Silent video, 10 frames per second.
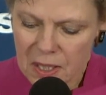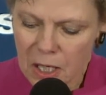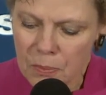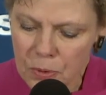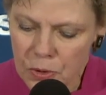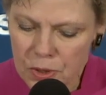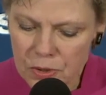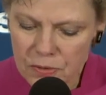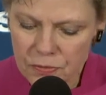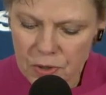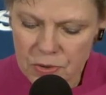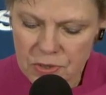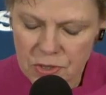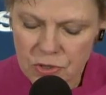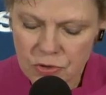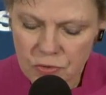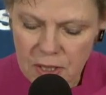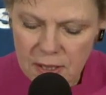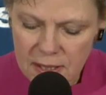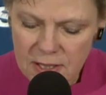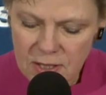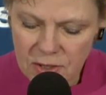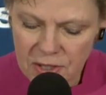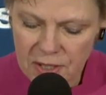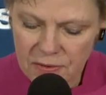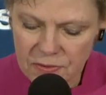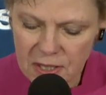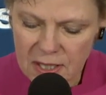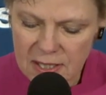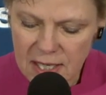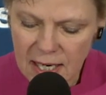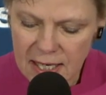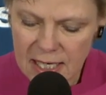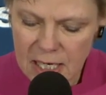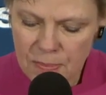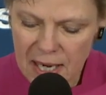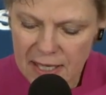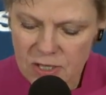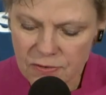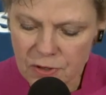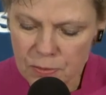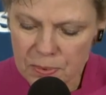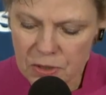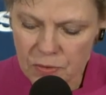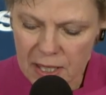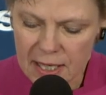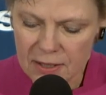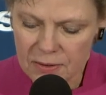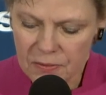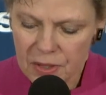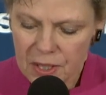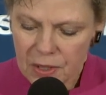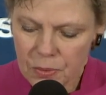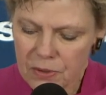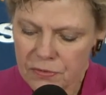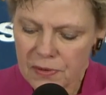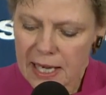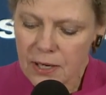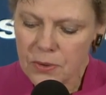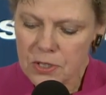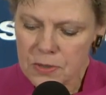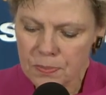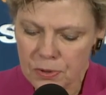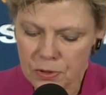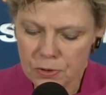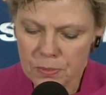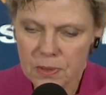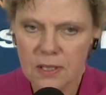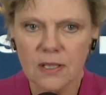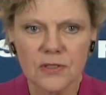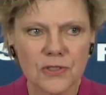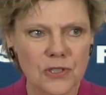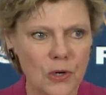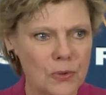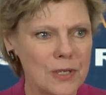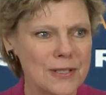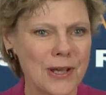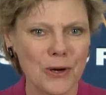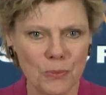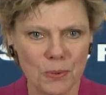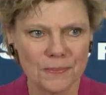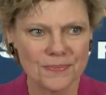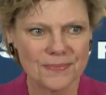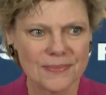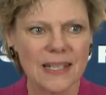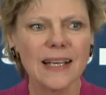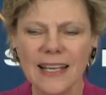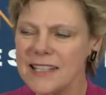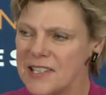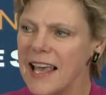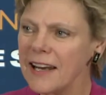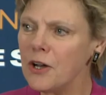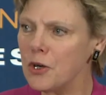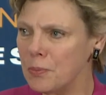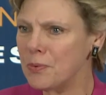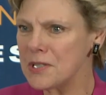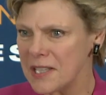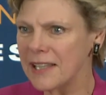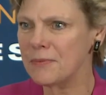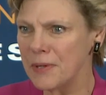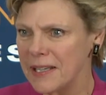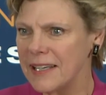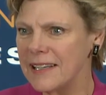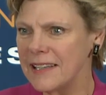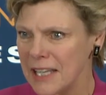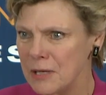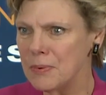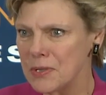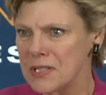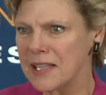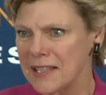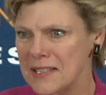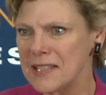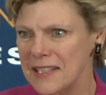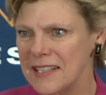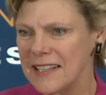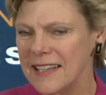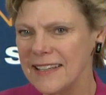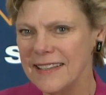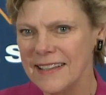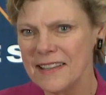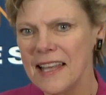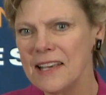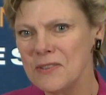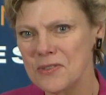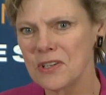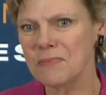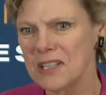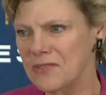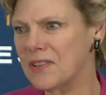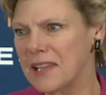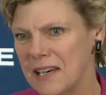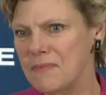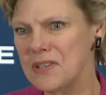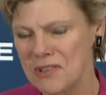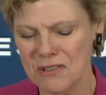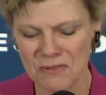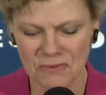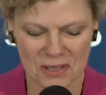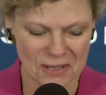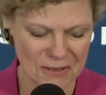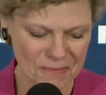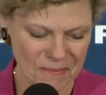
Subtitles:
a border of roses struggling to live in a tiny patch of open ground. Where flowers bloom, so does hope." It's that hope we're celebrating in Lady Bird's legacy today. Thank you so much for letting me share.